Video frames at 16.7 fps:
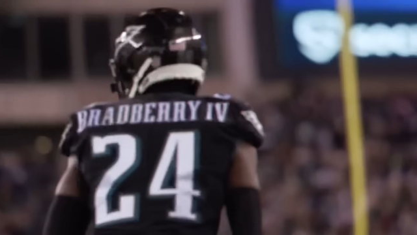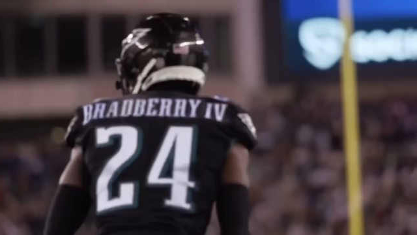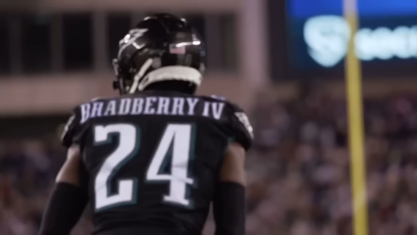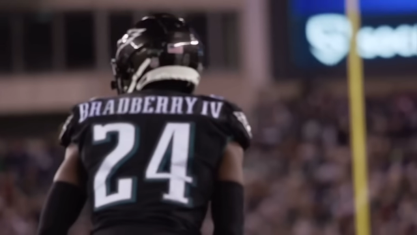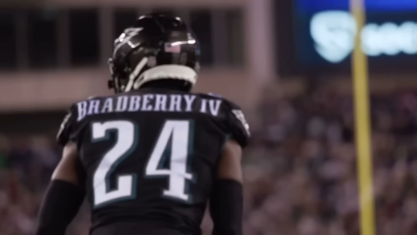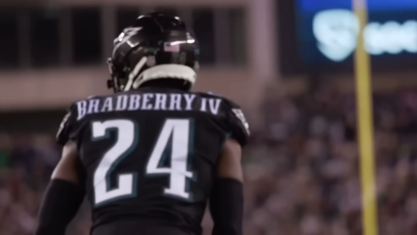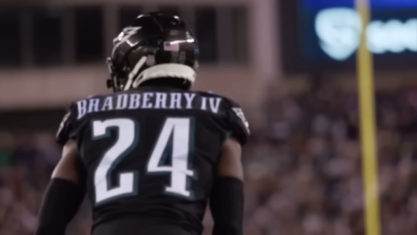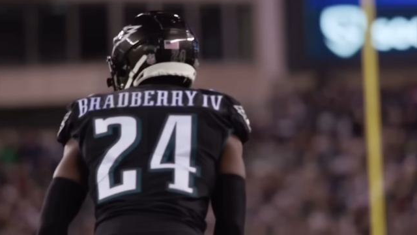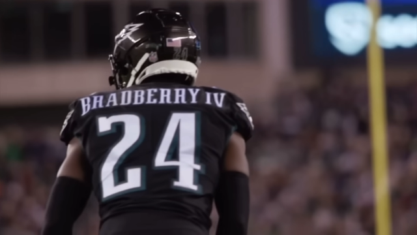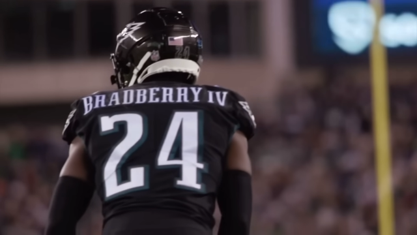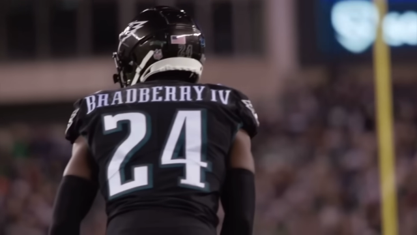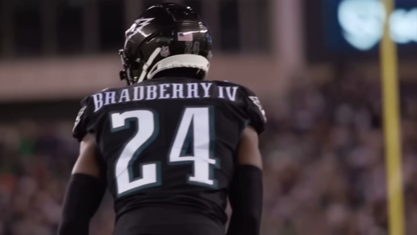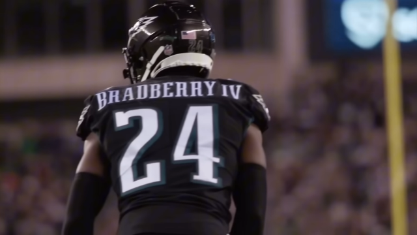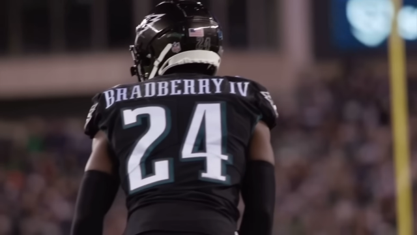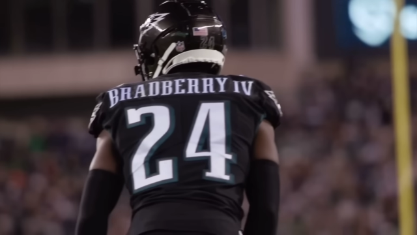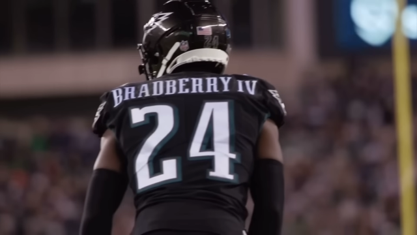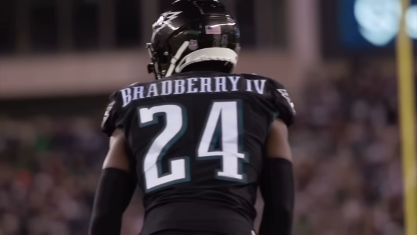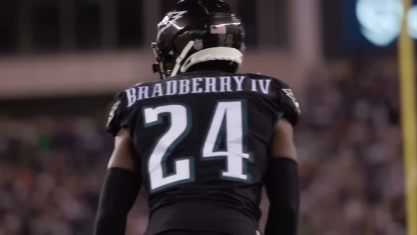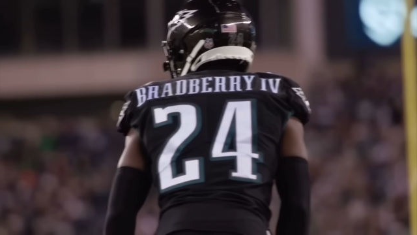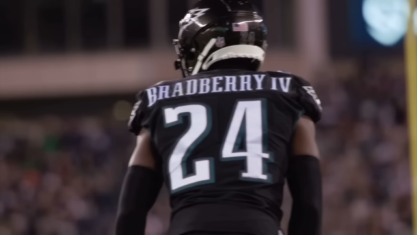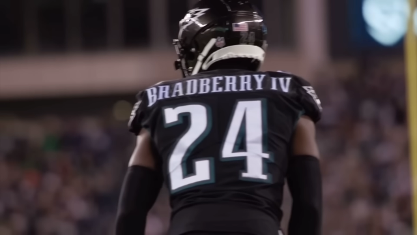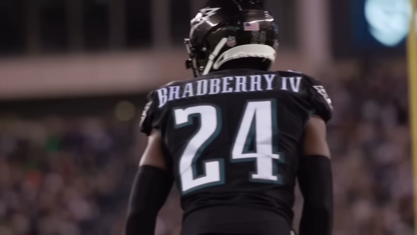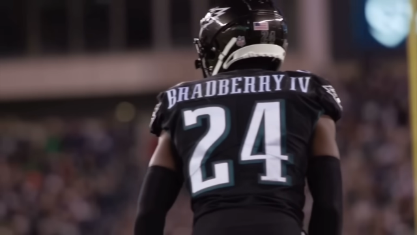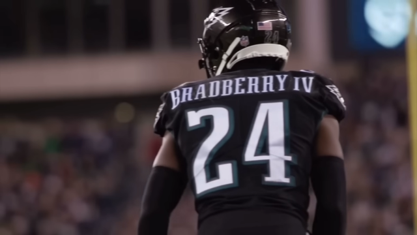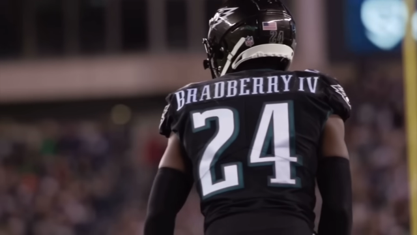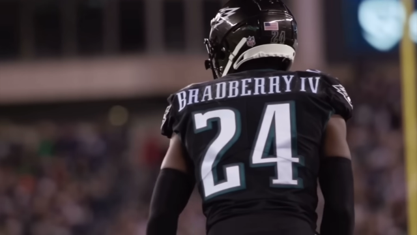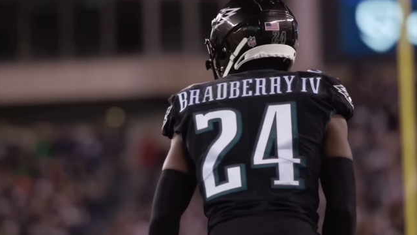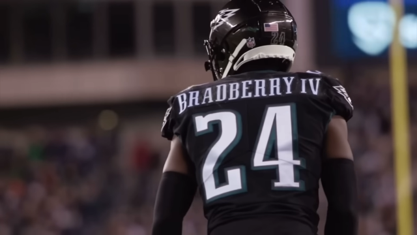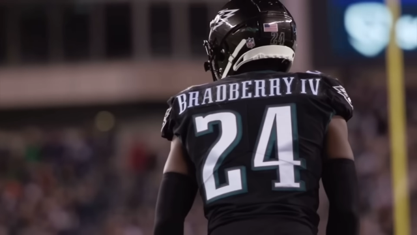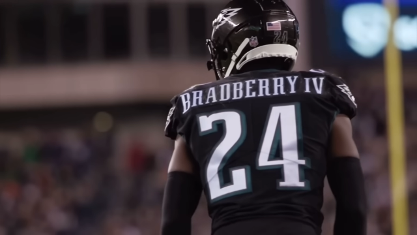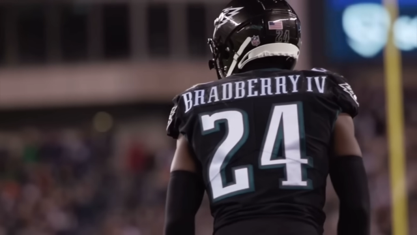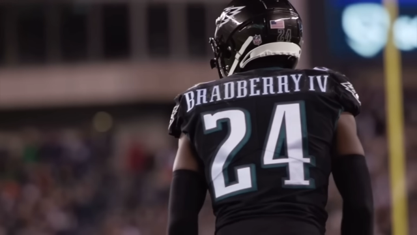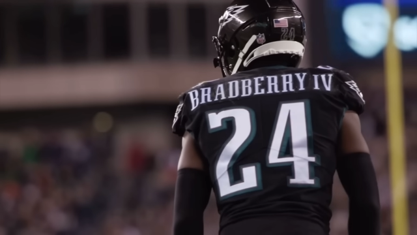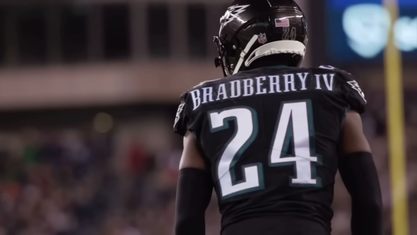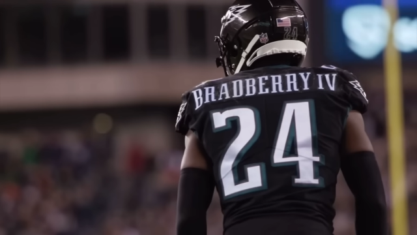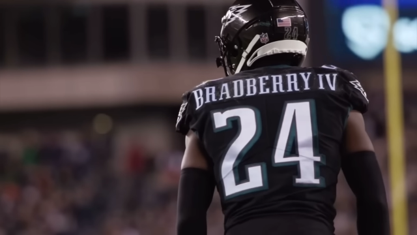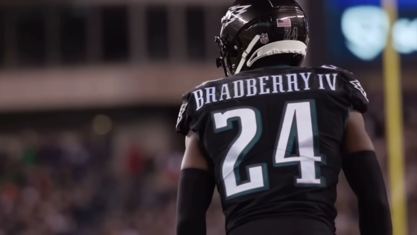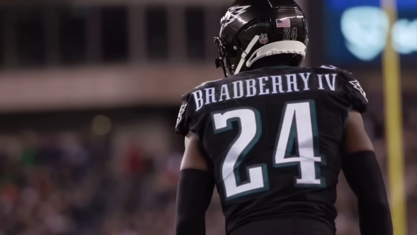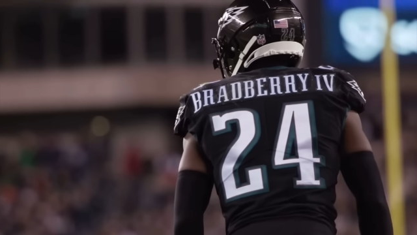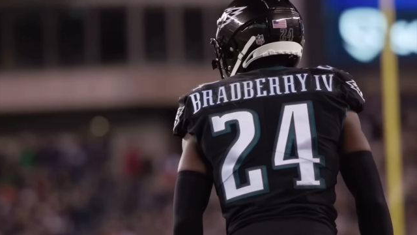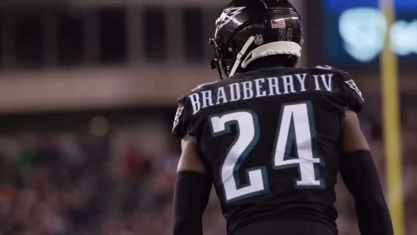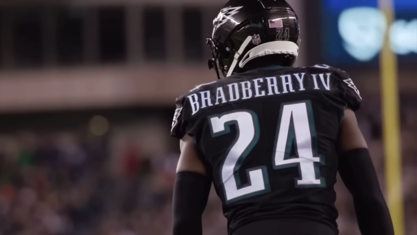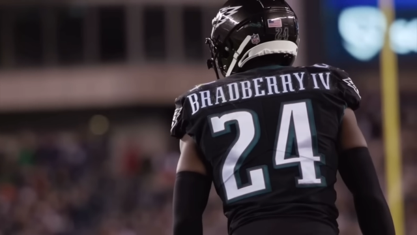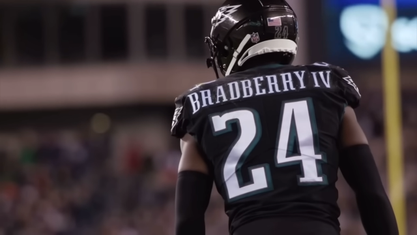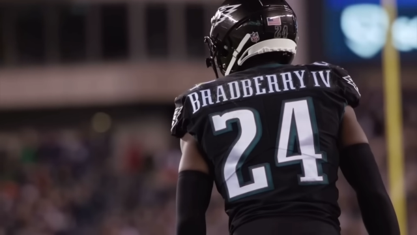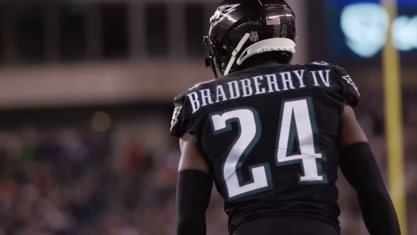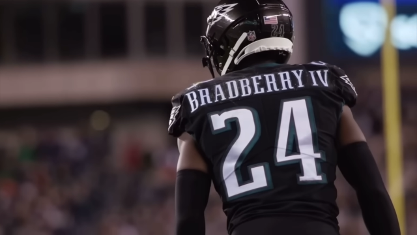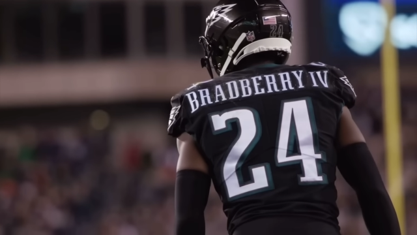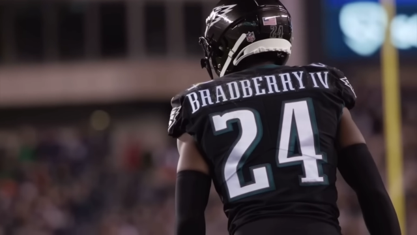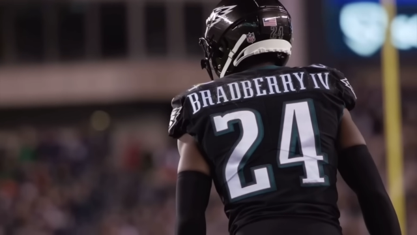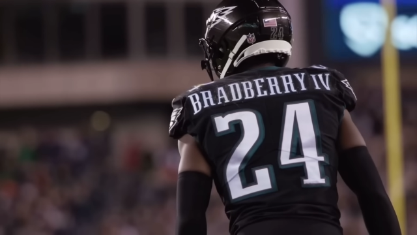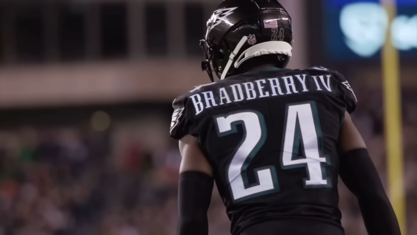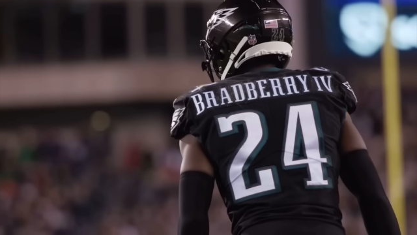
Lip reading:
(no speaker visible)